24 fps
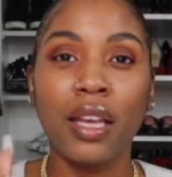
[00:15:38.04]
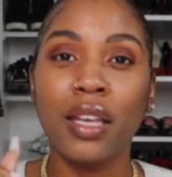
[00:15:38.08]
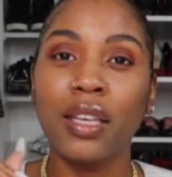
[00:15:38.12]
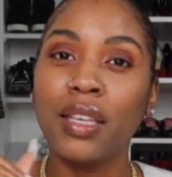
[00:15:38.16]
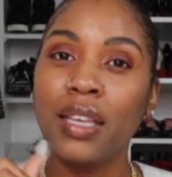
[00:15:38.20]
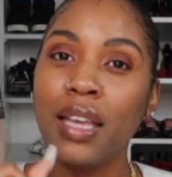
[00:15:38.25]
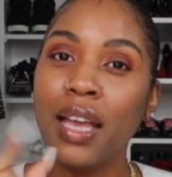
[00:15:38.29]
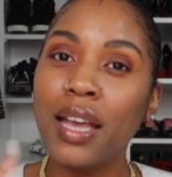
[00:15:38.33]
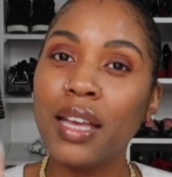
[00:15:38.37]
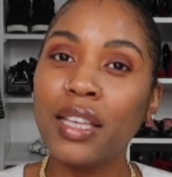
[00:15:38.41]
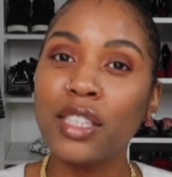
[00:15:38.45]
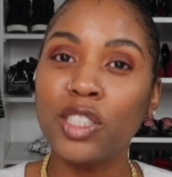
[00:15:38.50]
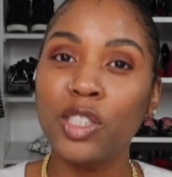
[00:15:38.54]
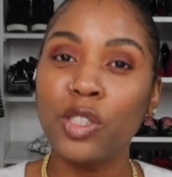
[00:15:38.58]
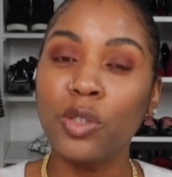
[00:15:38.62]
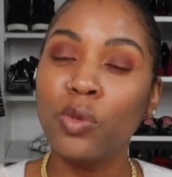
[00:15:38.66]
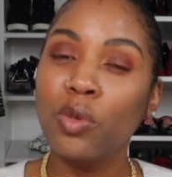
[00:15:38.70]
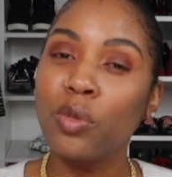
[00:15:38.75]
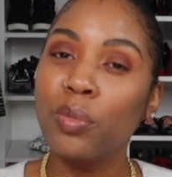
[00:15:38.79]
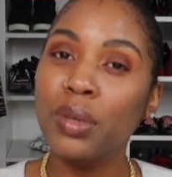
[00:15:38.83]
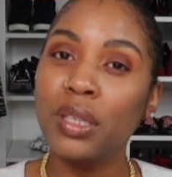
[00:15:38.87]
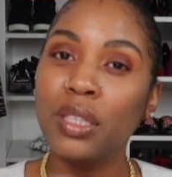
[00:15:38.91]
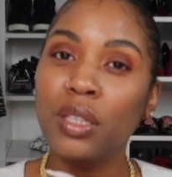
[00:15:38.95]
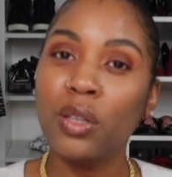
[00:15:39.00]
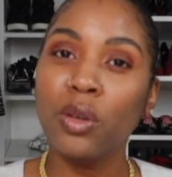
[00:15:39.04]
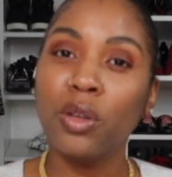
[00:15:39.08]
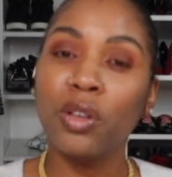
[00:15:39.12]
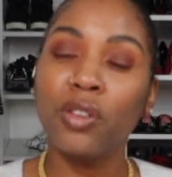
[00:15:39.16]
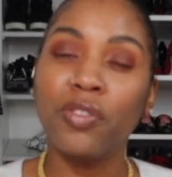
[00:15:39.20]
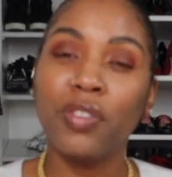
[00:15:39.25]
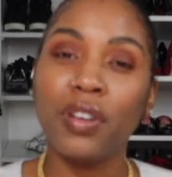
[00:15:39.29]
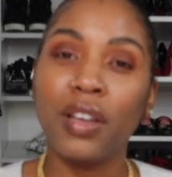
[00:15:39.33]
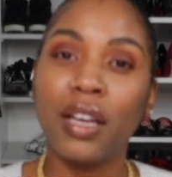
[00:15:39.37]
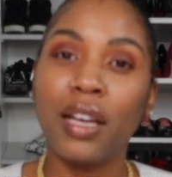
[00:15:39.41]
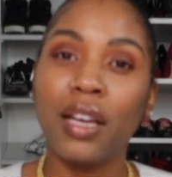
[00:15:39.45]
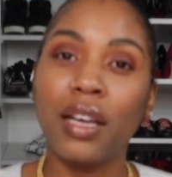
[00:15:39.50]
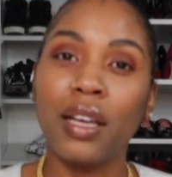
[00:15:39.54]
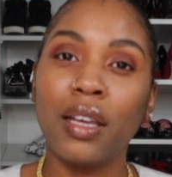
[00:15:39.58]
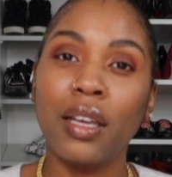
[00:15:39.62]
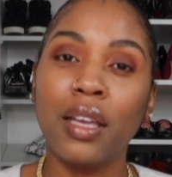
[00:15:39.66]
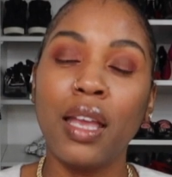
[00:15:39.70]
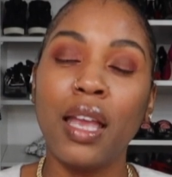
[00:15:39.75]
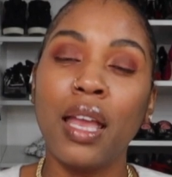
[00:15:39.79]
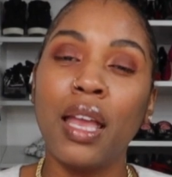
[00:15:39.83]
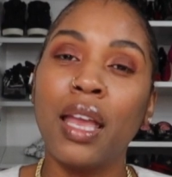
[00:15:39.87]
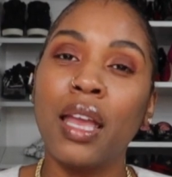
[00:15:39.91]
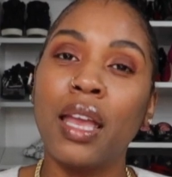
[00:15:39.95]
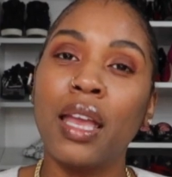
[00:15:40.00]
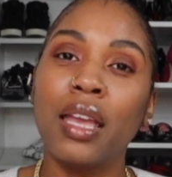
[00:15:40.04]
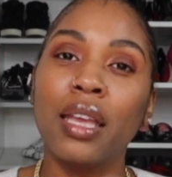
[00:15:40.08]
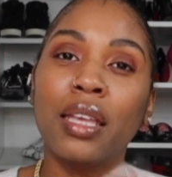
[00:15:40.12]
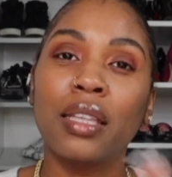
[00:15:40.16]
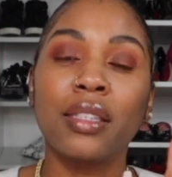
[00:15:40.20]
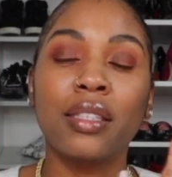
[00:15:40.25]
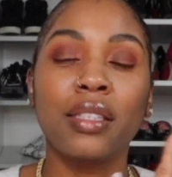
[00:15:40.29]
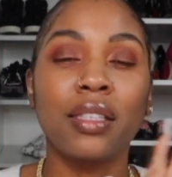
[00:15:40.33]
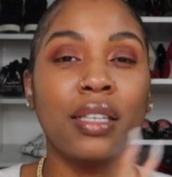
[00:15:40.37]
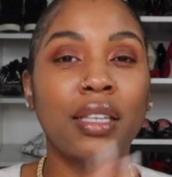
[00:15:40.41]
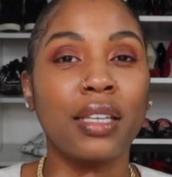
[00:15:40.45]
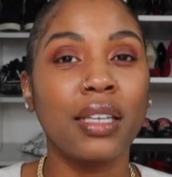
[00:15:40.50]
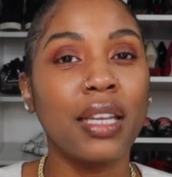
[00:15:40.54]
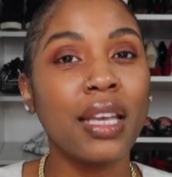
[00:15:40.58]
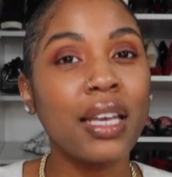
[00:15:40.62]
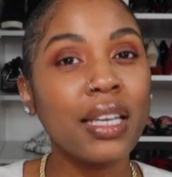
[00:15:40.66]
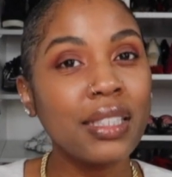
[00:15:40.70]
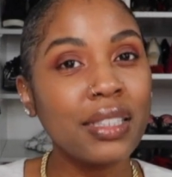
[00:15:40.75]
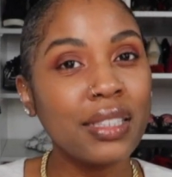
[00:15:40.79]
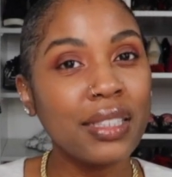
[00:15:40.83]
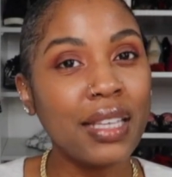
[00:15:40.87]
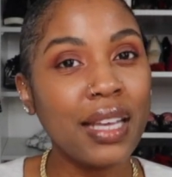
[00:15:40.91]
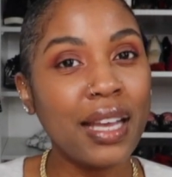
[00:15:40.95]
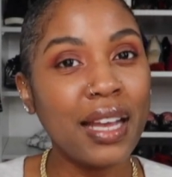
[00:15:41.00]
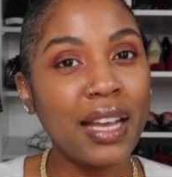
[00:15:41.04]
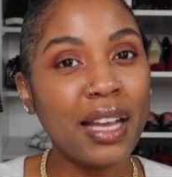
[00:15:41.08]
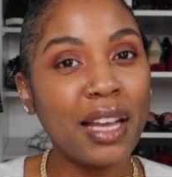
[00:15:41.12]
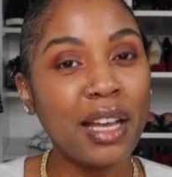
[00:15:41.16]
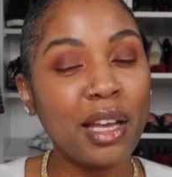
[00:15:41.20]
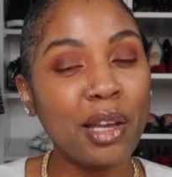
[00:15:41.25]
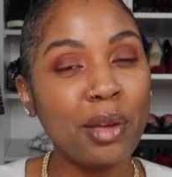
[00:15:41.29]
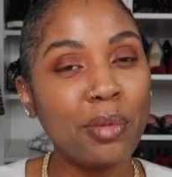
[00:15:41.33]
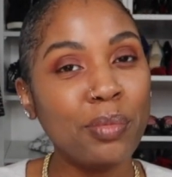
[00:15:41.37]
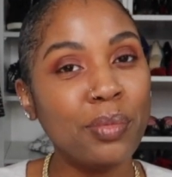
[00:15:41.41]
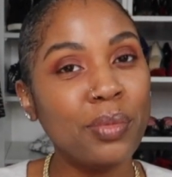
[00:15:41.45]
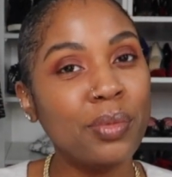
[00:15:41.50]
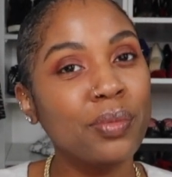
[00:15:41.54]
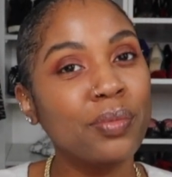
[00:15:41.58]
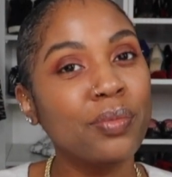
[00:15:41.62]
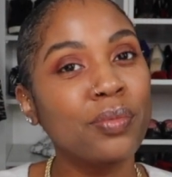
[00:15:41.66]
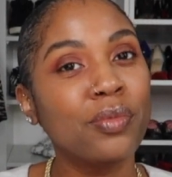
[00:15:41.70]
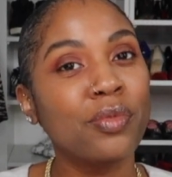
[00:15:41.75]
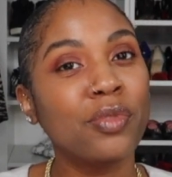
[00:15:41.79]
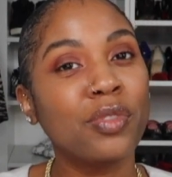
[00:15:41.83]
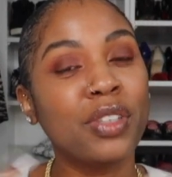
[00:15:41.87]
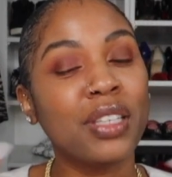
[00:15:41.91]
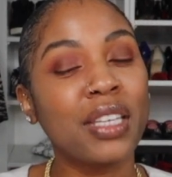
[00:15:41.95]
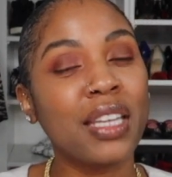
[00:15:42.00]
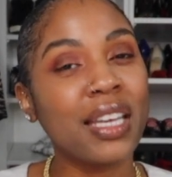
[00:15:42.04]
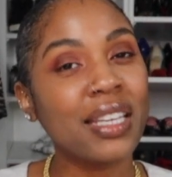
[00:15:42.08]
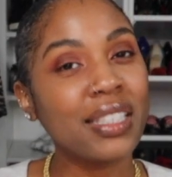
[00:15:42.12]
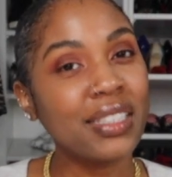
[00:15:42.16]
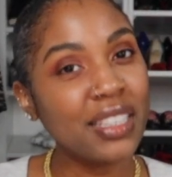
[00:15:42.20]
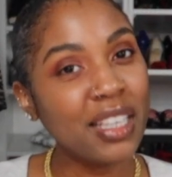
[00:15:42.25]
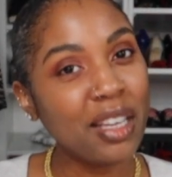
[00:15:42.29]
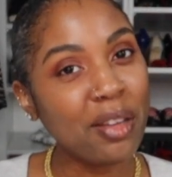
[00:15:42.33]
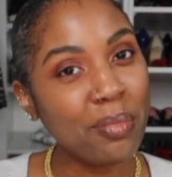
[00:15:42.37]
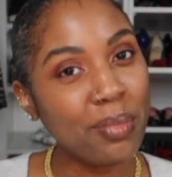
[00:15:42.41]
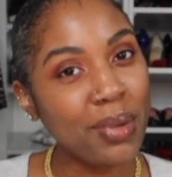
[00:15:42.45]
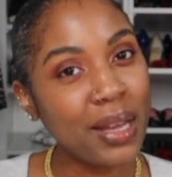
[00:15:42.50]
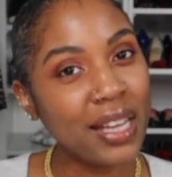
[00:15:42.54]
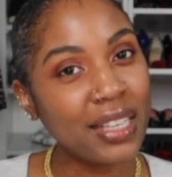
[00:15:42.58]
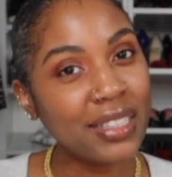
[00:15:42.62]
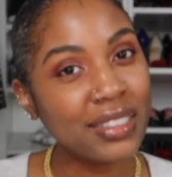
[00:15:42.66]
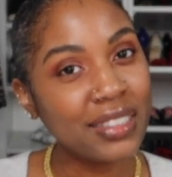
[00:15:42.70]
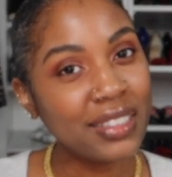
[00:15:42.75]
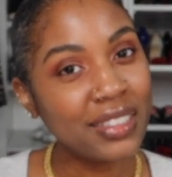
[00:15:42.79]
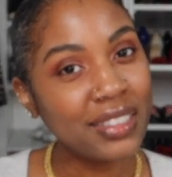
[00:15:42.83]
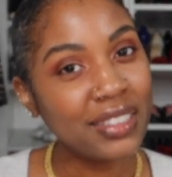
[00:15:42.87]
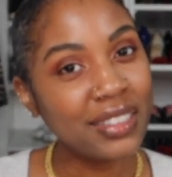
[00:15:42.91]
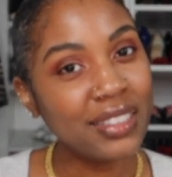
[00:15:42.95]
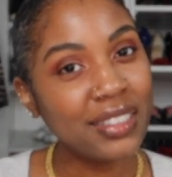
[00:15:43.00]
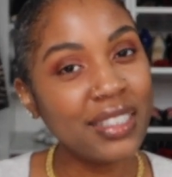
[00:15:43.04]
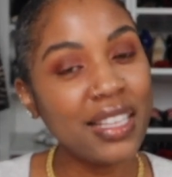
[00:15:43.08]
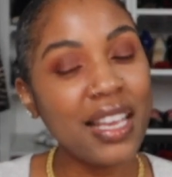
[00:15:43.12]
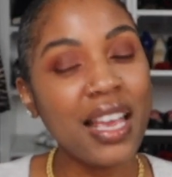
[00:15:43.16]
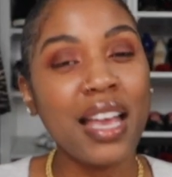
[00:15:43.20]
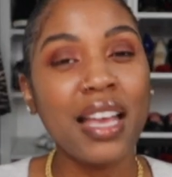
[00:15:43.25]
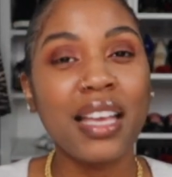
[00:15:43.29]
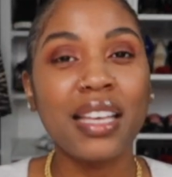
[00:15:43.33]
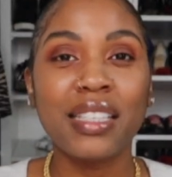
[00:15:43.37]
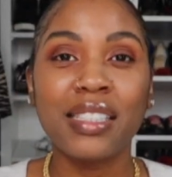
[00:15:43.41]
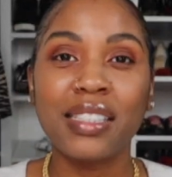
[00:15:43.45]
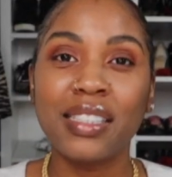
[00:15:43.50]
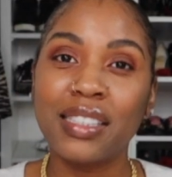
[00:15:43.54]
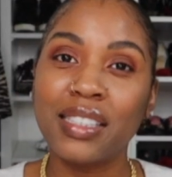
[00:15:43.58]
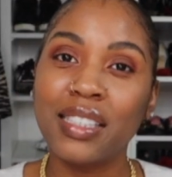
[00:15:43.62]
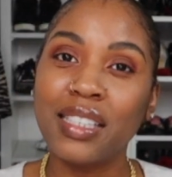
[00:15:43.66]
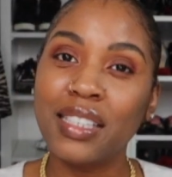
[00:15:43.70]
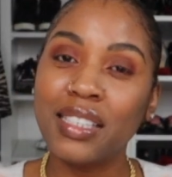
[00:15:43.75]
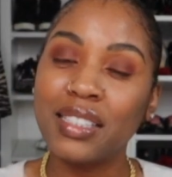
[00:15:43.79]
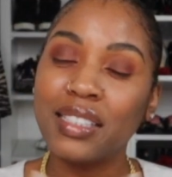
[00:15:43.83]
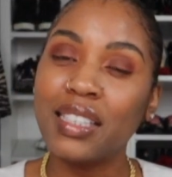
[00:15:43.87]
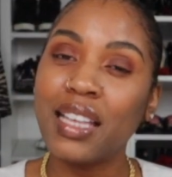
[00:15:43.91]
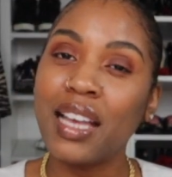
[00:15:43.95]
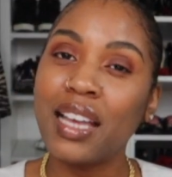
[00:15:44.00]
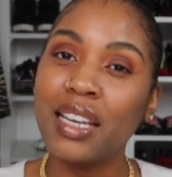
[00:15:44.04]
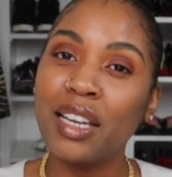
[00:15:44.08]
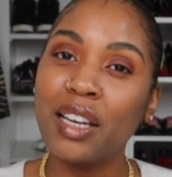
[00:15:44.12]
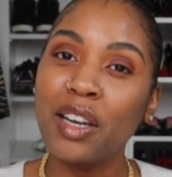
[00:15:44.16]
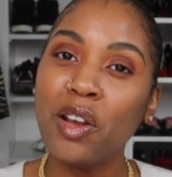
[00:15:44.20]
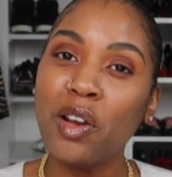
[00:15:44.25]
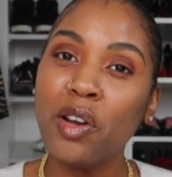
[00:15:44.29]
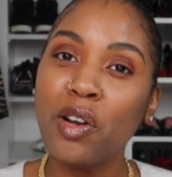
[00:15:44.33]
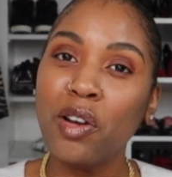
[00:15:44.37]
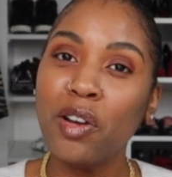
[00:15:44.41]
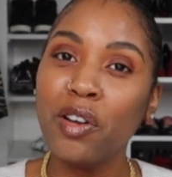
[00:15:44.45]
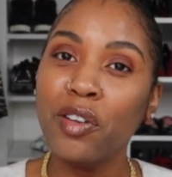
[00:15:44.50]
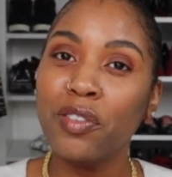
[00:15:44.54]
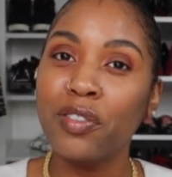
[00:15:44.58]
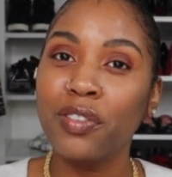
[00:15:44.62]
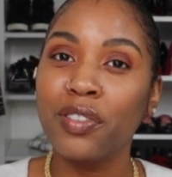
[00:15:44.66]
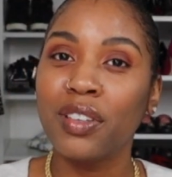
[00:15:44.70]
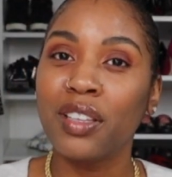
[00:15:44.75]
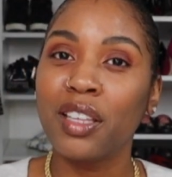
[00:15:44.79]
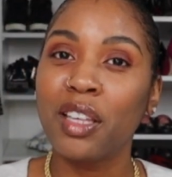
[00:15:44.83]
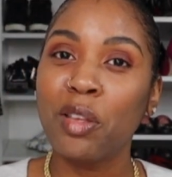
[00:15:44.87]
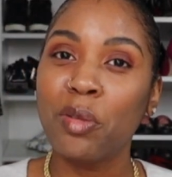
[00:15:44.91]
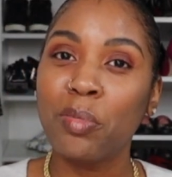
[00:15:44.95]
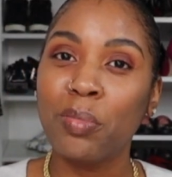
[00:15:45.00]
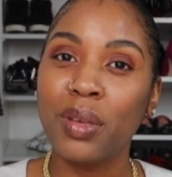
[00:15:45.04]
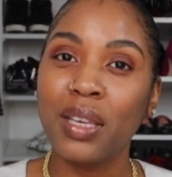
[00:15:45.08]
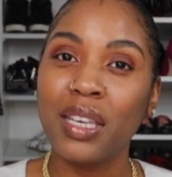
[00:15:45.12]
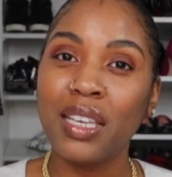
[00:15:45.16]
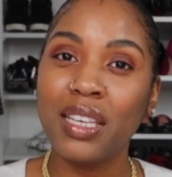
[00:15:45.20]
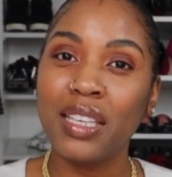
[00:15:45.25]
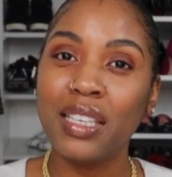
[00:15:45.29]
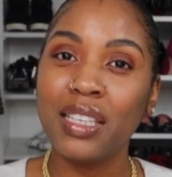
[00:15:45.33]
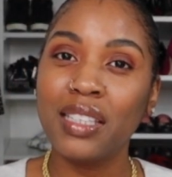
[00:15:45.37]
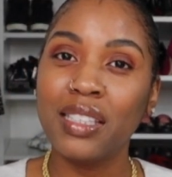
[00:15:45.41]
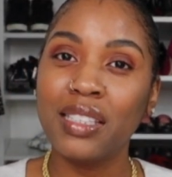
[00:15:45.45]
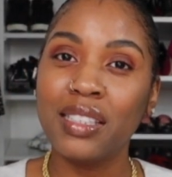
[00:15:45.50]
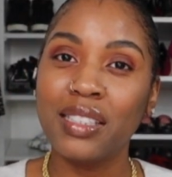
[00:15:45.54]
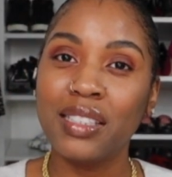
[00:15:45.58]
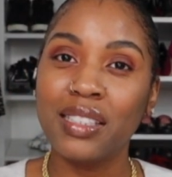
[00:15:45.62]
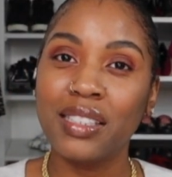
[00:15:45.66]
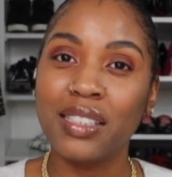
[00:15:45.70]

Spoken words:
Yes, you will be notified. Until the next time, the next unboxing, Sid signing off. Peace.